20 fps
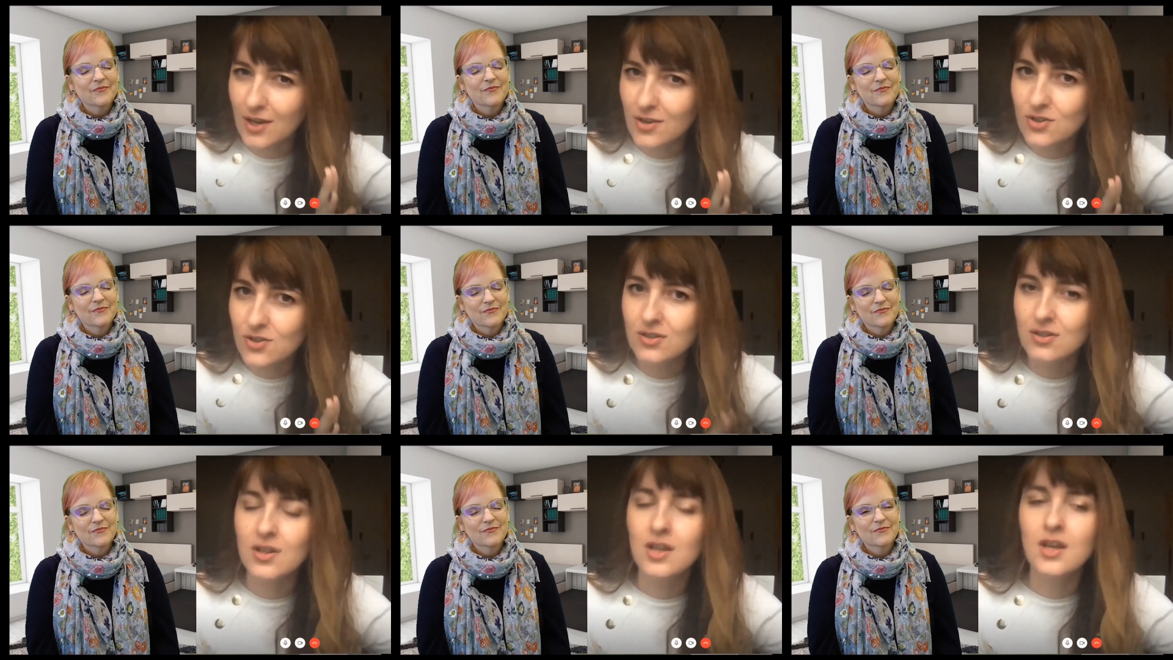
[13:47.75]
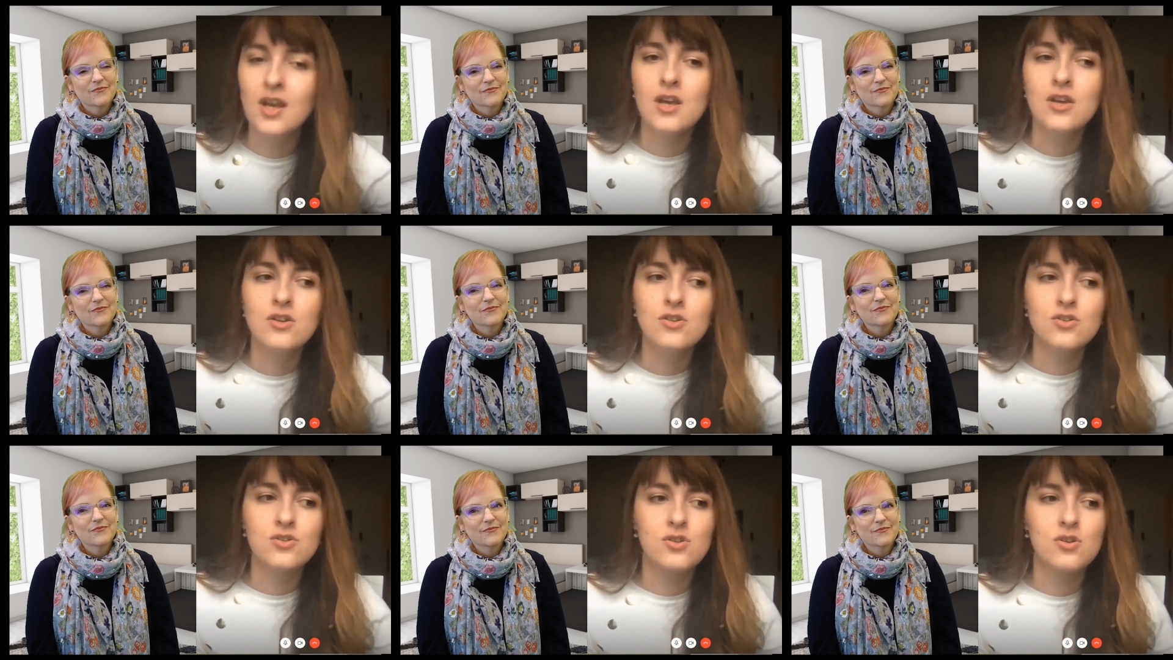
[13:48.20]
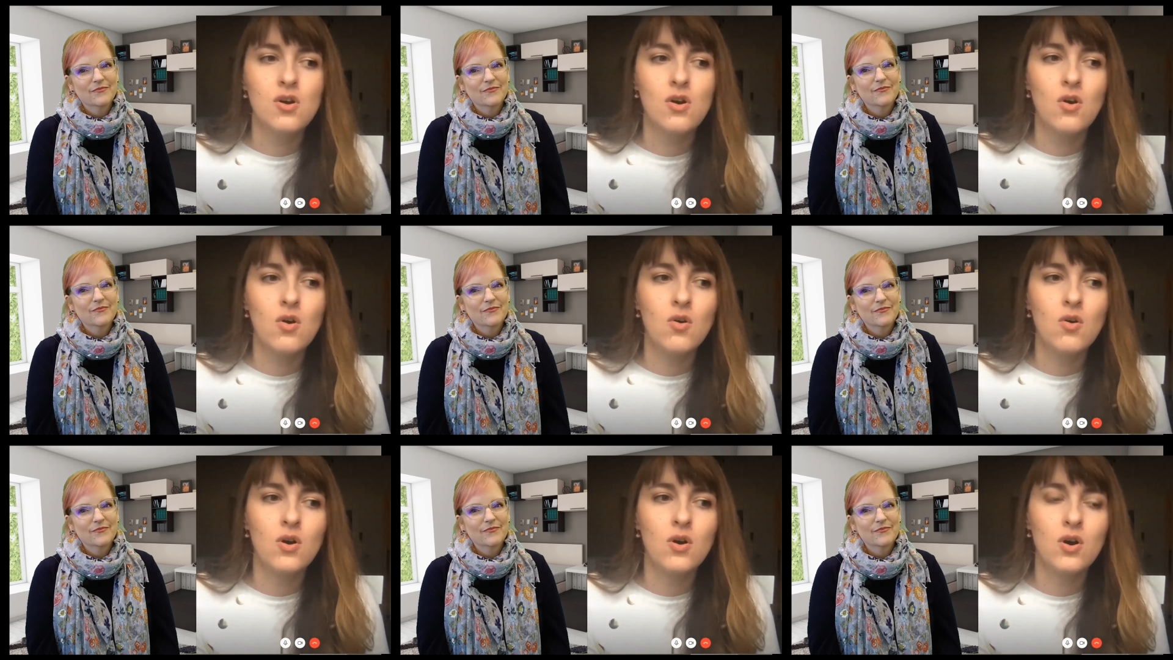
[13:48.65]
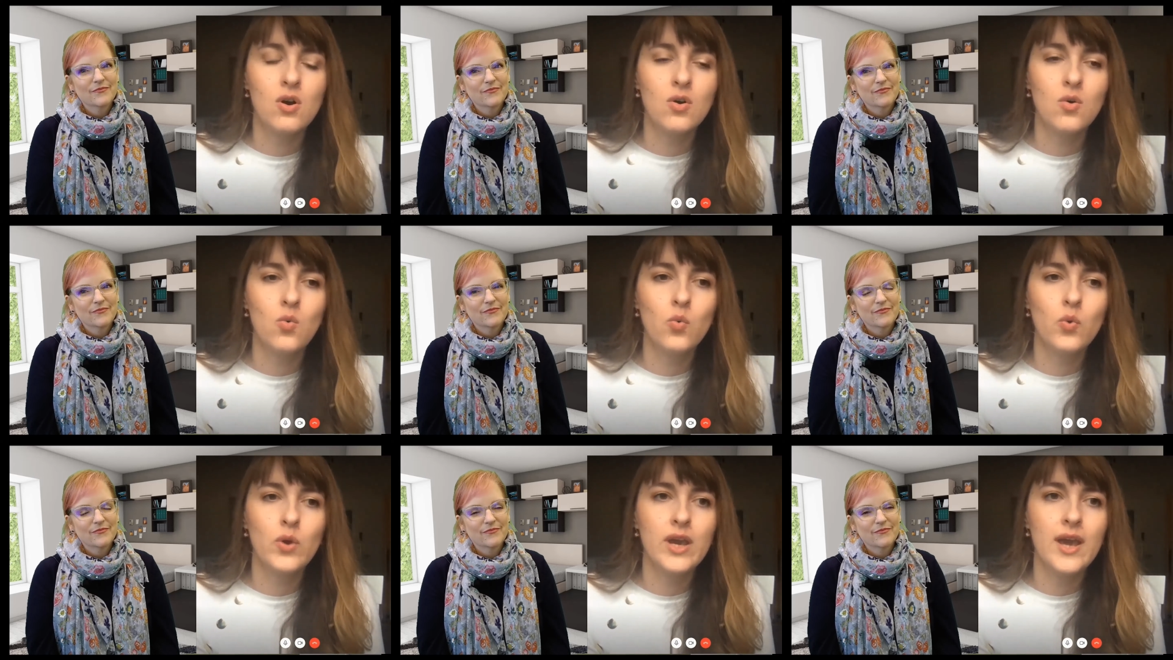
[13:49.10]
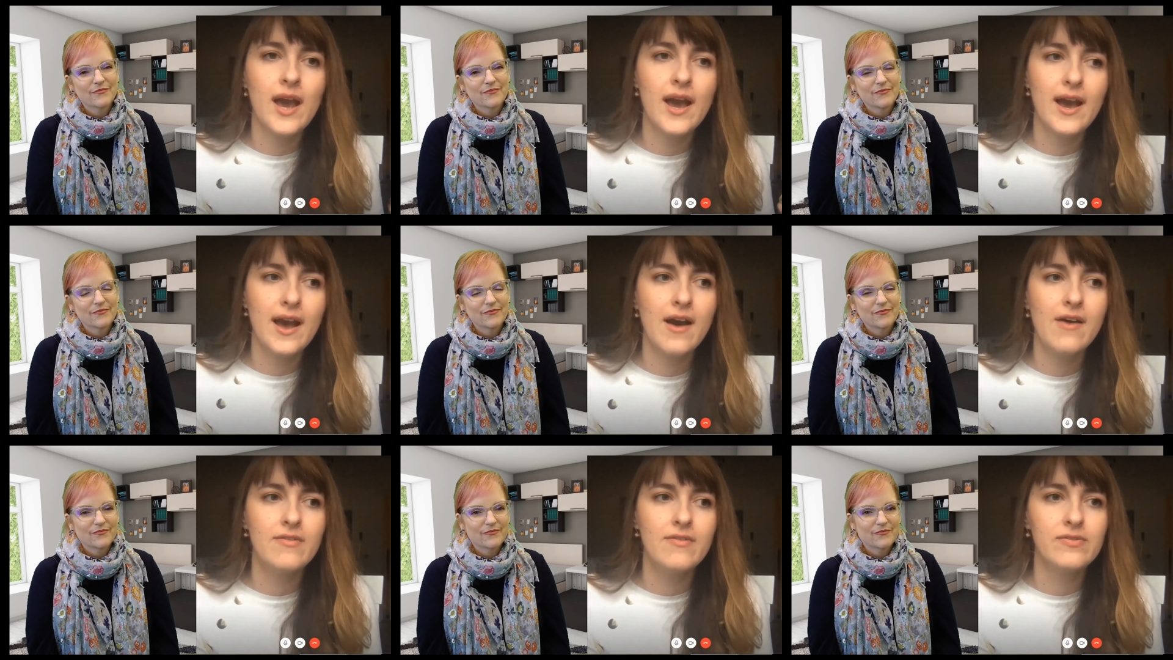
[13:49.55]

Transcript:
Speaker 1: Mm-hmm. So we have